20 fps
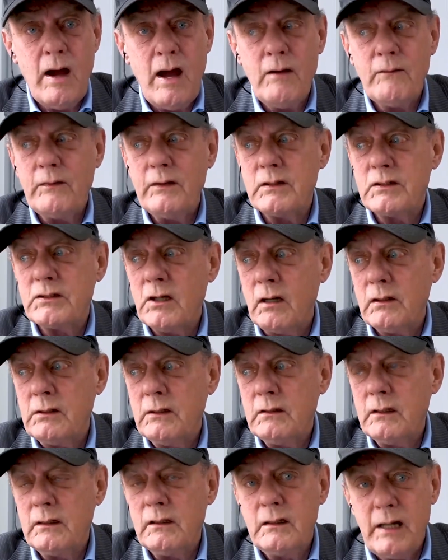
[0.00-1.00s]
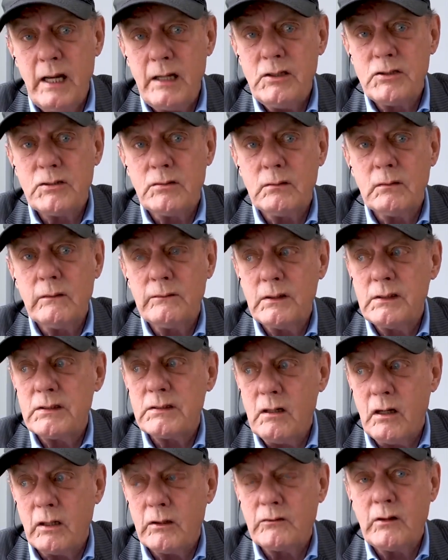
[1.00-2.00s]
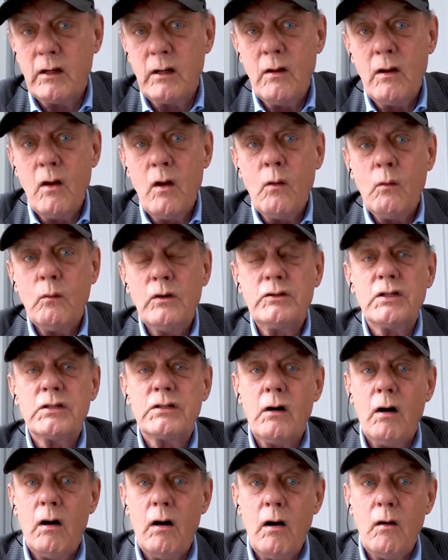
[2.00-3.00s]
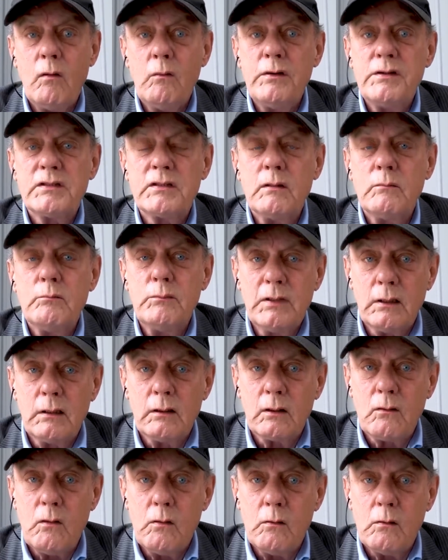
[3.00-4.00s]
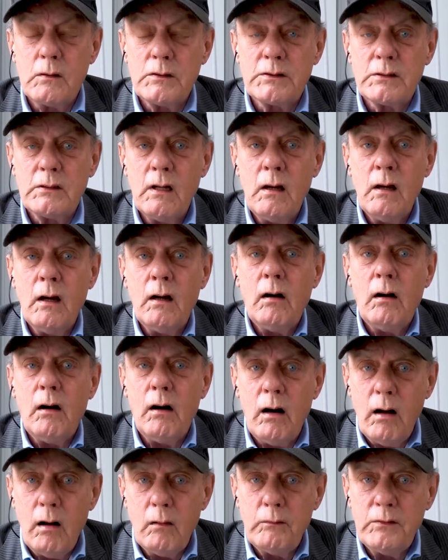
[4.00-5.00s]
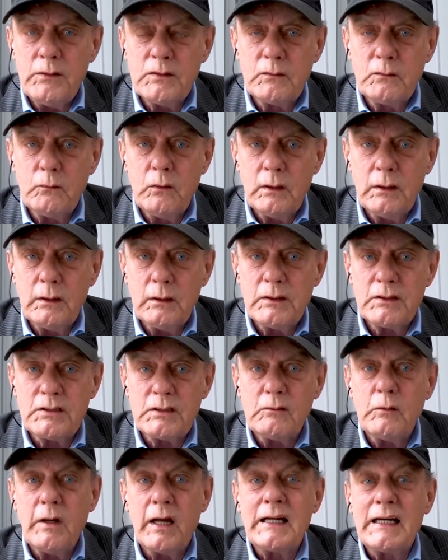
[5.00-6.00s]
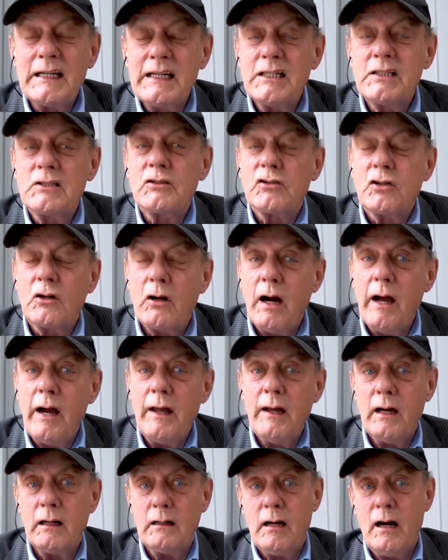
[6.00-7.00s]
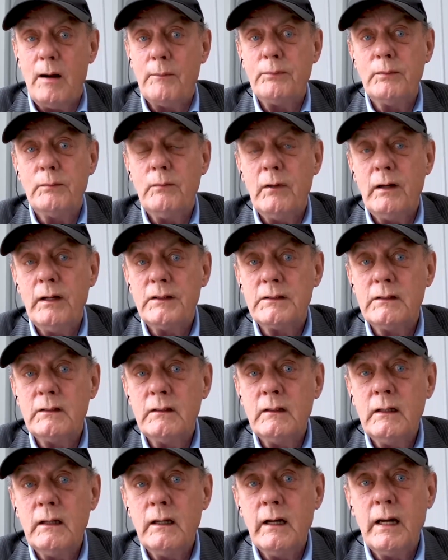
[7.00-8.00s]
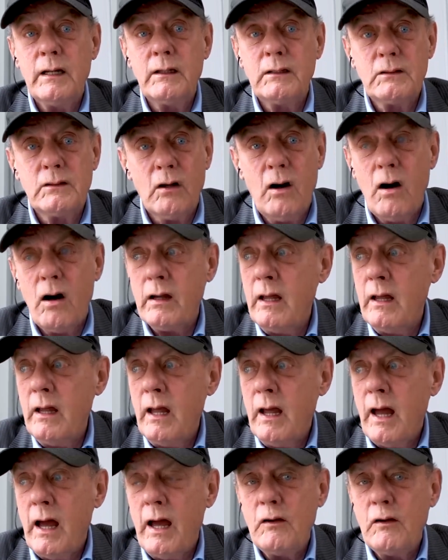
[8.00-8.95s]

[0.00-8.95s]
You have insulted the nature of this country, which is always the middle course, always the willingness to at least try a compromise and a talk.